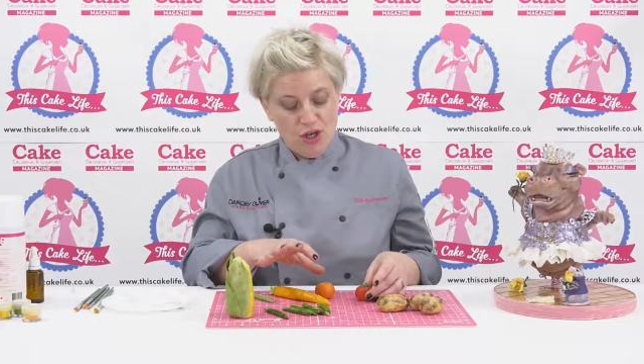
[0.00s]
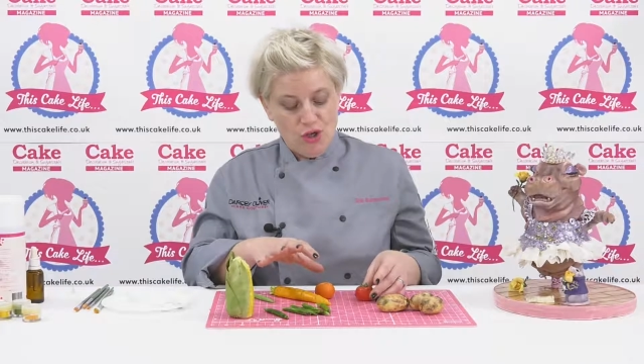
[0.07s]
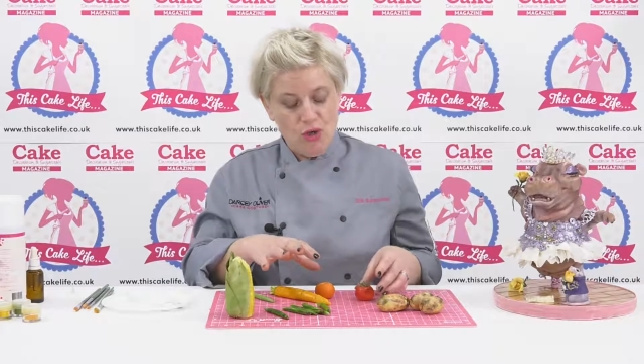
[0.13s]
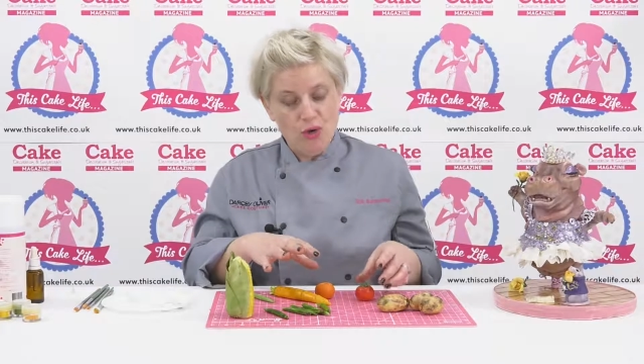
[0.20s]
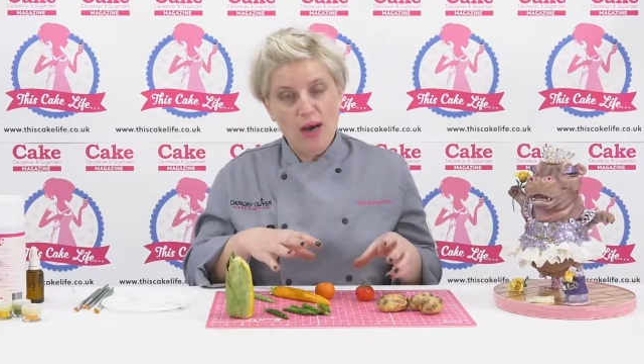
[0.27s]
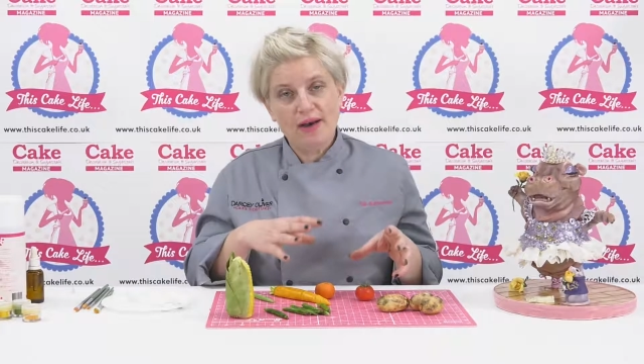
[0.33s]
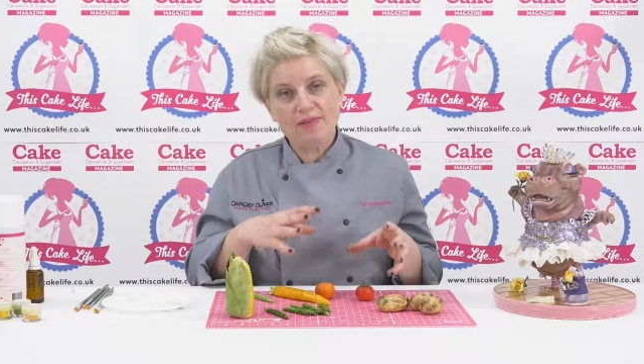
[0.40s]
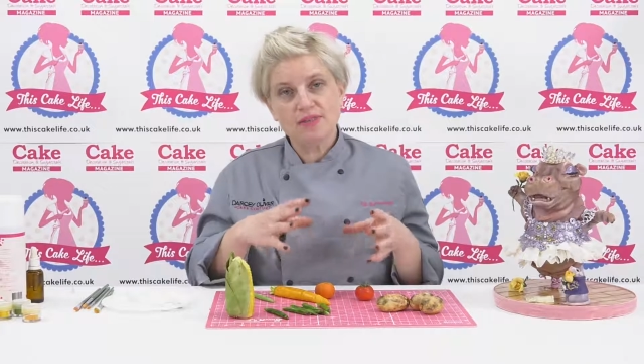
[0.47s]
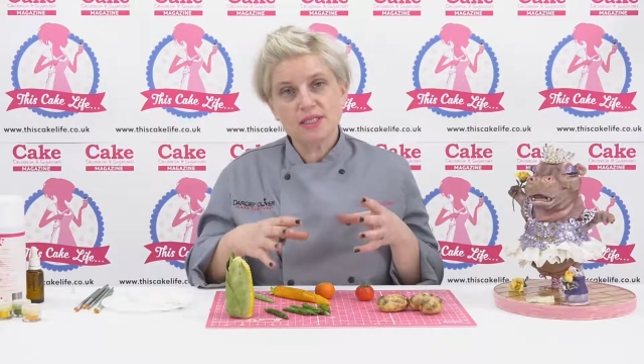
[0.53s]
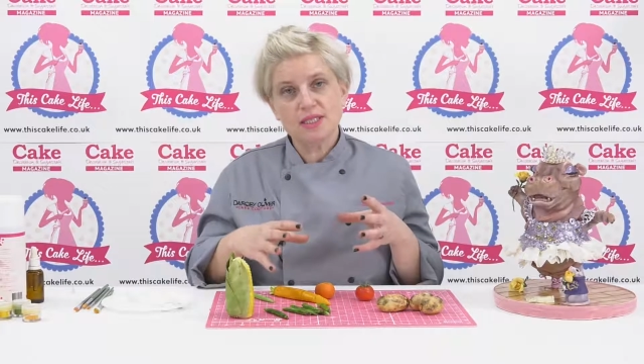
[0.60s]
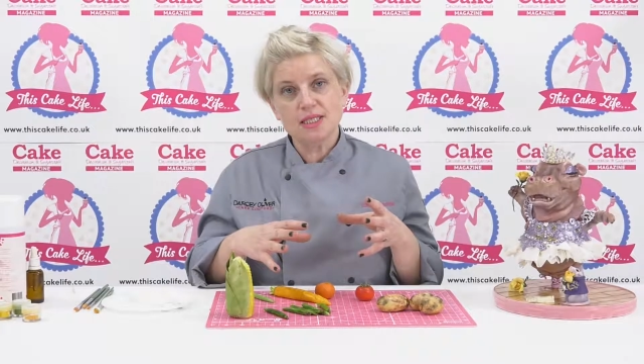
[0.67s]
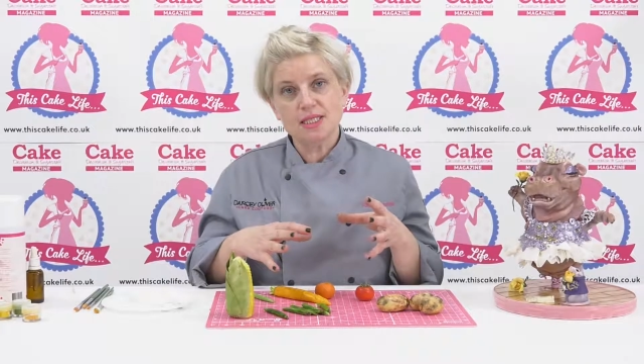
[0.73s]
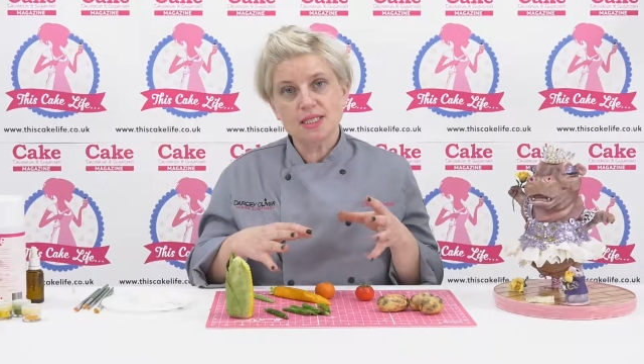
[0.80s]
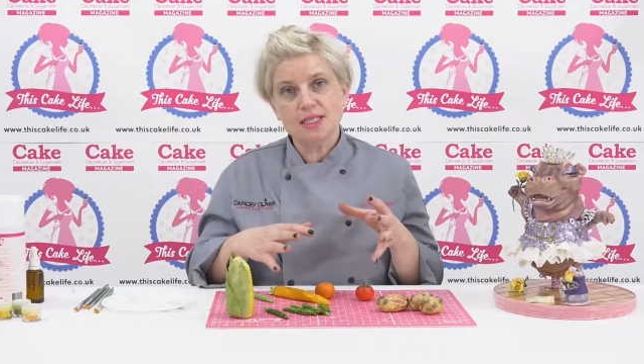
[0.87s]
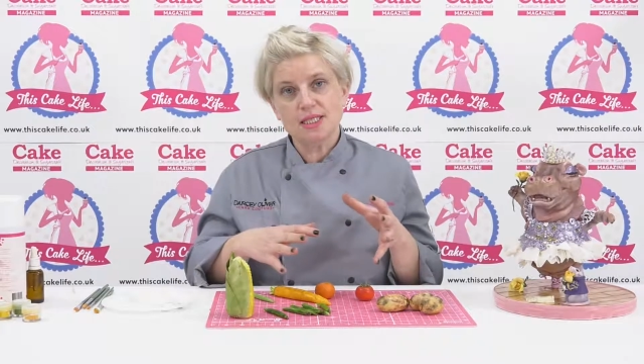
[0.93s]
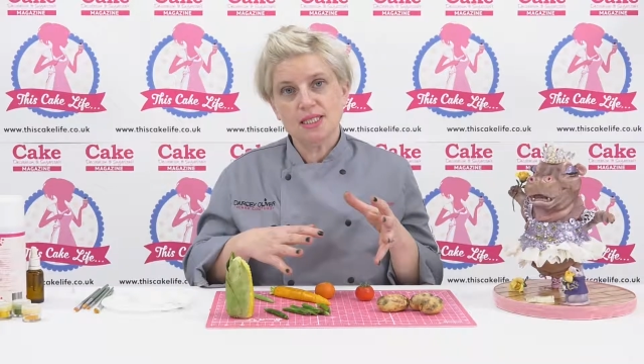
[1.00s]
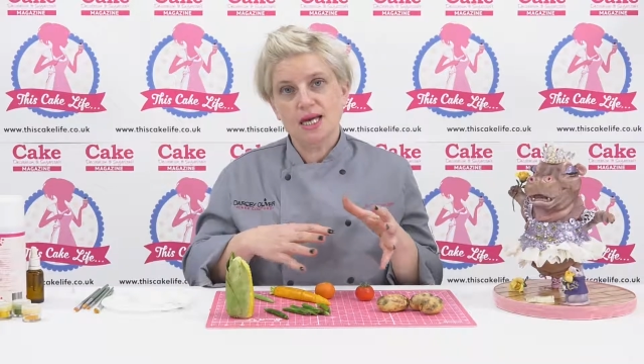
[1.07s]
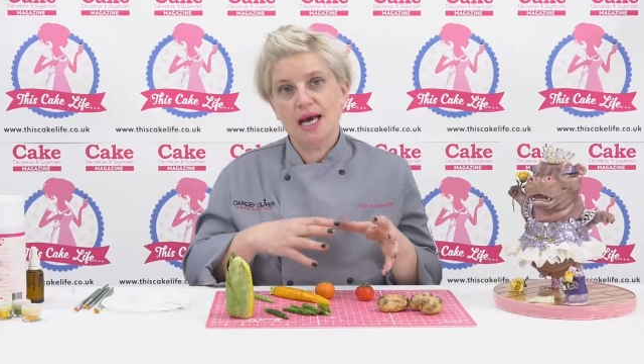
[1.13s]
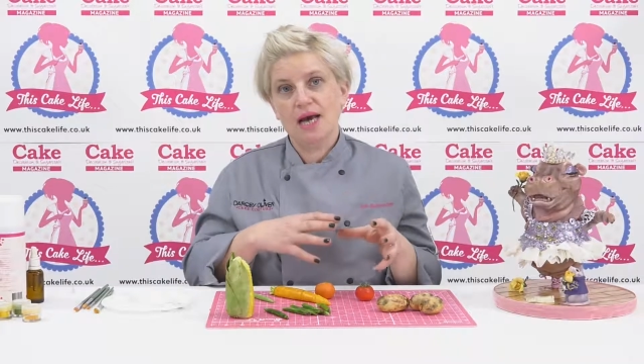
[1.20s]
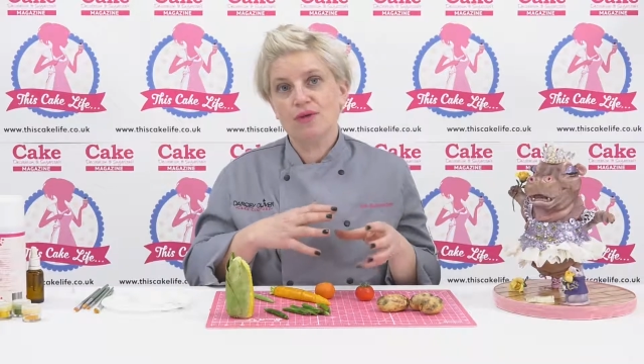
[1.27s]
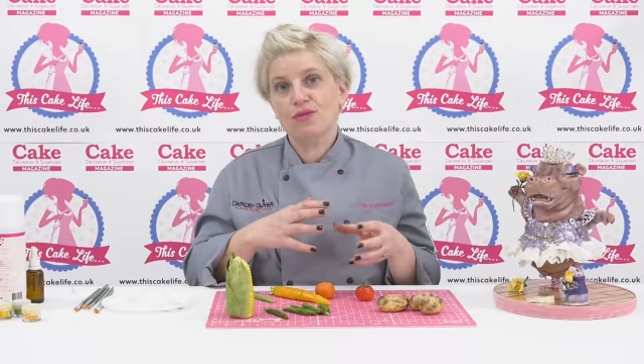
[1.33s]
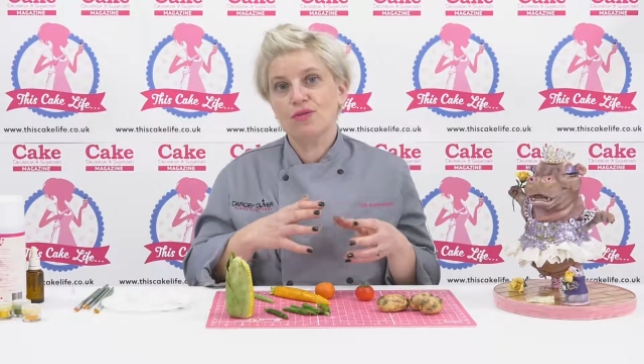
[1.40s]
you have to consider
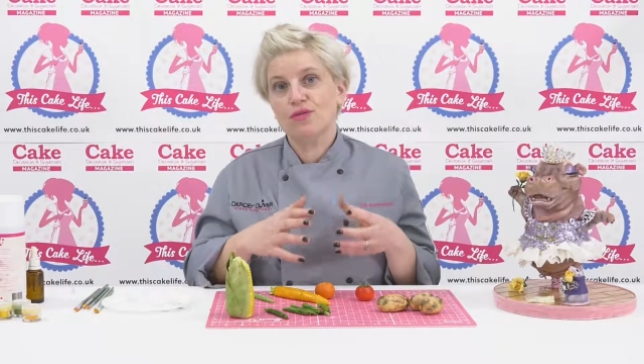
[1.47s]
how the